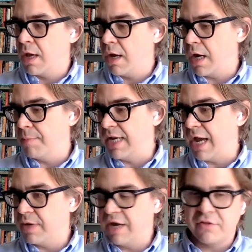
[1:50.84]
And now
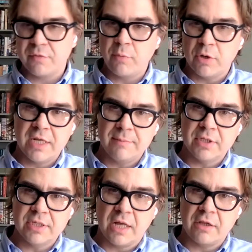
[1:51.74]
we have a $3.8
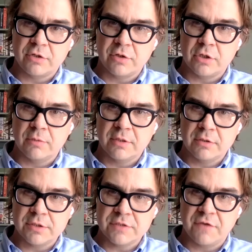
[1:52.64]
billion critical
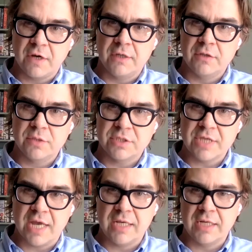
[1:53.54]
minerals fund, which is
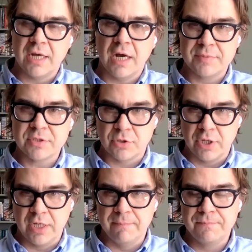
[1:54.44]
heading
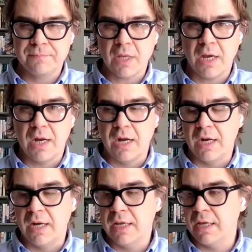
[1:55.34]
upstream
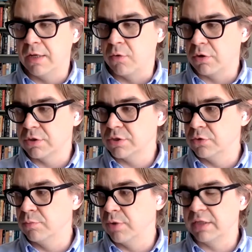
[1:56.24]
in order
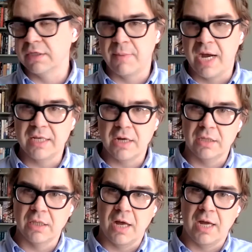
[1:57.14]
to bring the mining
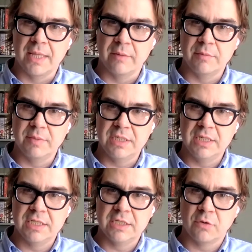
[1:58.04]
online that would be
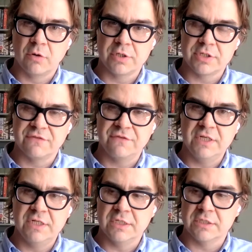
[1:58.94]
needed in order to
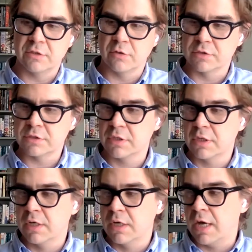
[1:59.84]
feed into those
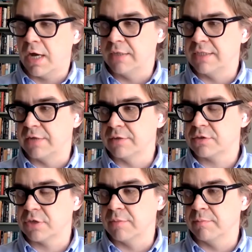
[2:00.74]

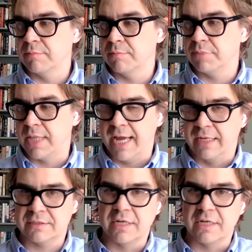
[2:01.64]
downstream plants.